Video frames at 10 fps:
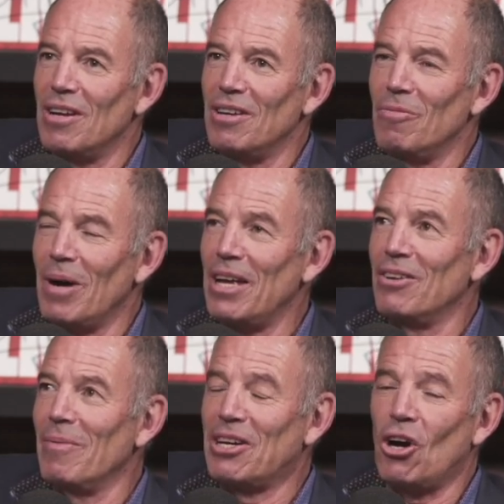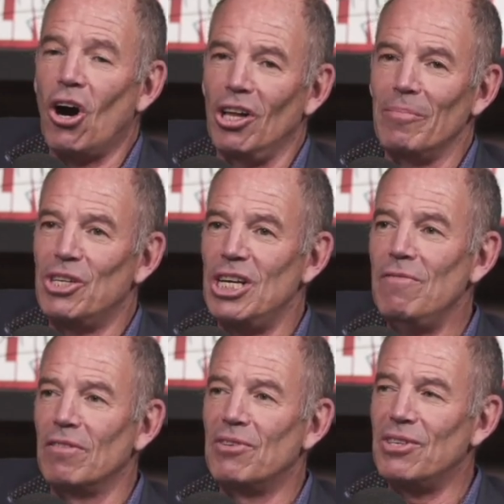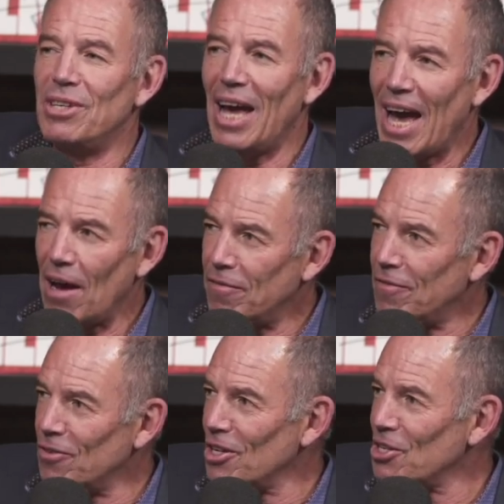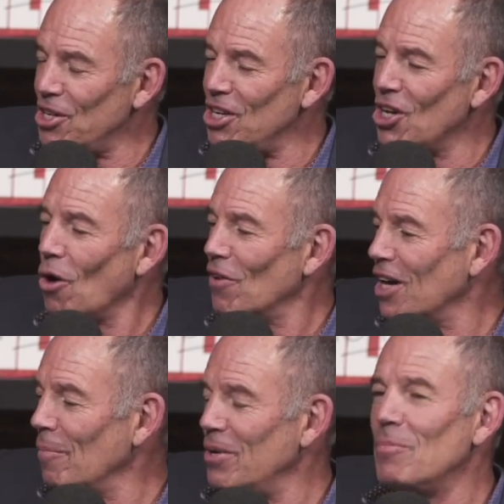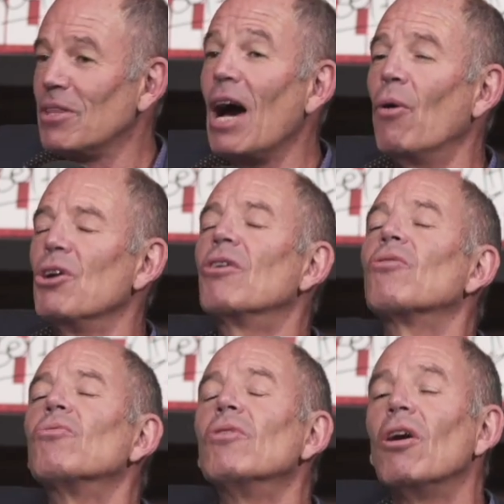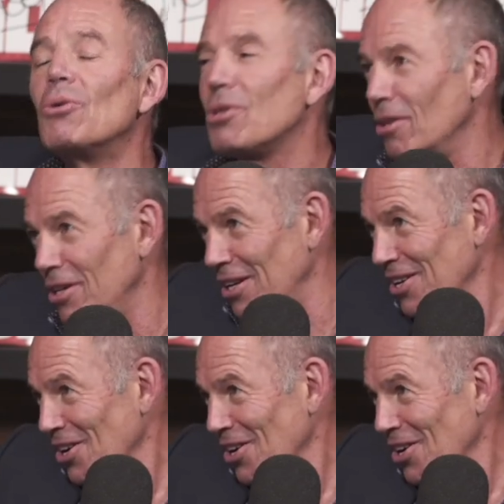You might, you might call him chief of staff for a C E O of a company, but that would grossly